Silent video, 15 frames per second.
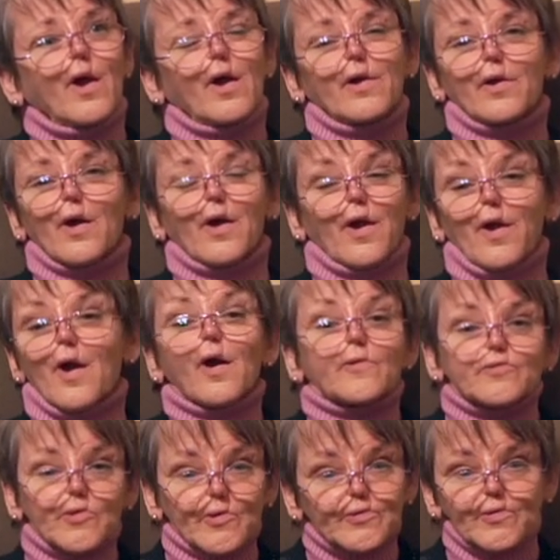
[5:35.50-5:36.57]
I
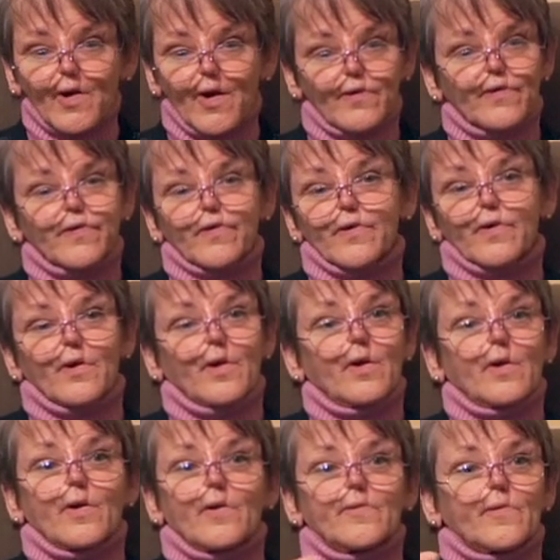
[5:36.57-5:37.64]
have no friends.
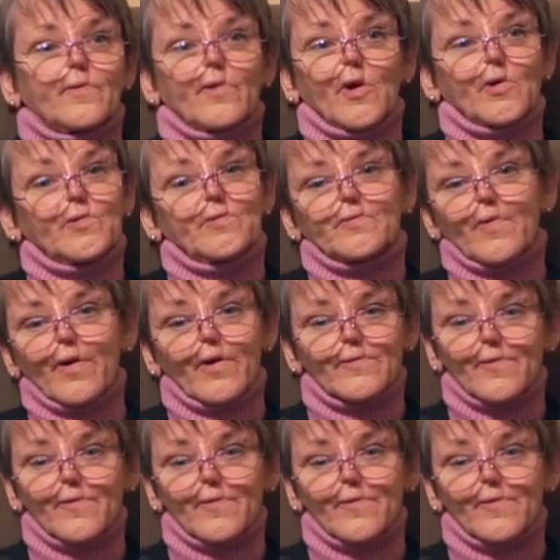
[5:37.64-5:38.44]
You know,